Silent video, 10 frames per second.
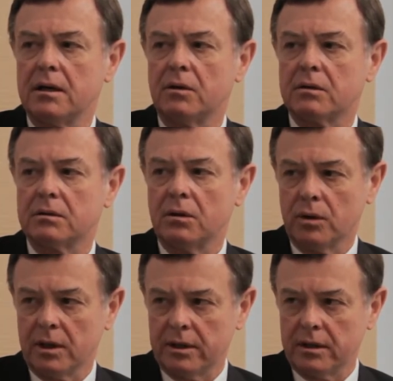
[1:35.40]
not
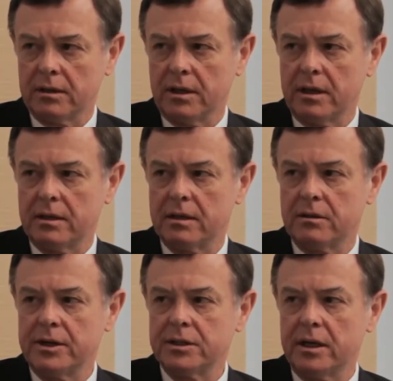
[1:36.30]
loyal in an
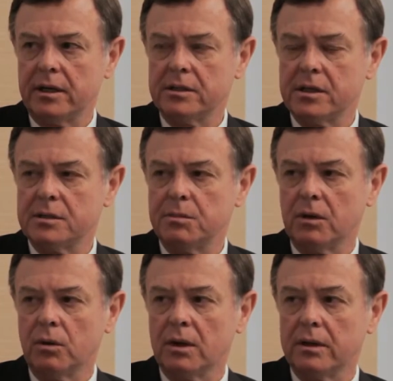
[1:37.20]
ingratiating sense, but
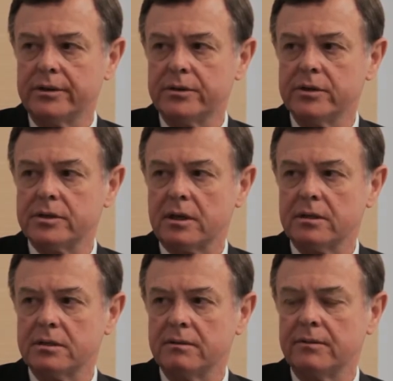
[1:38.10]
loyal in the true
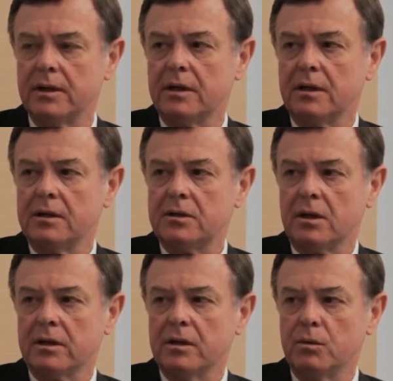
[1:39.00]
sense of
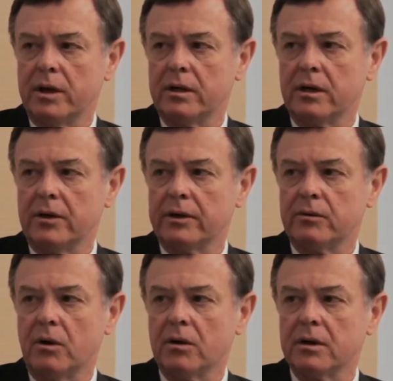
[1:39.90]
telling you where you're going
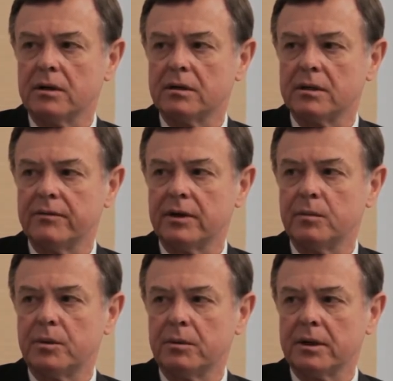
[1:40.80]
wrong and giving
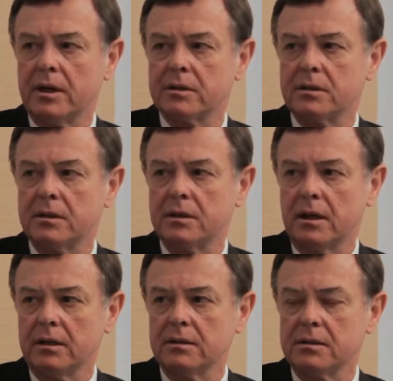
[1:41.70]
you proper counsel and
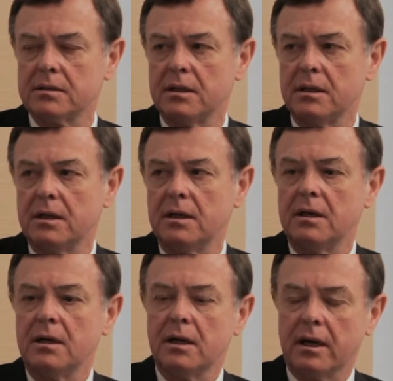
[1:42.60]
guidance.
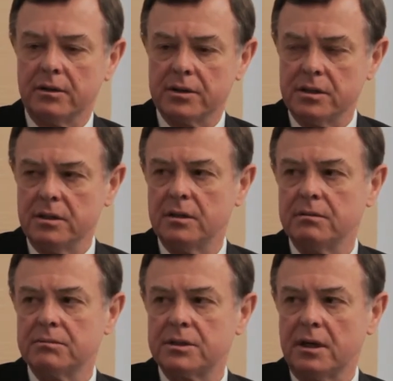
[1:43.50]
Mm. And the senior
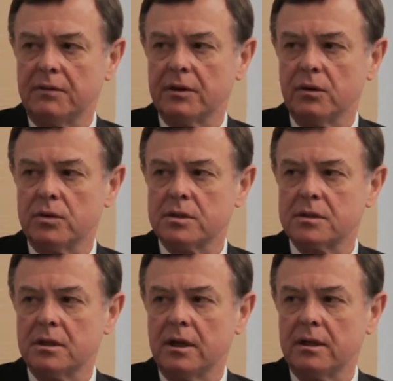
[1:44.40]
staff of the Law
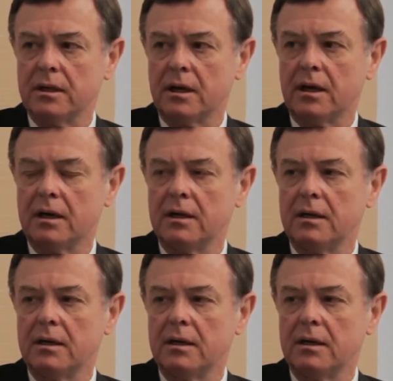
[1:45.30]
Society are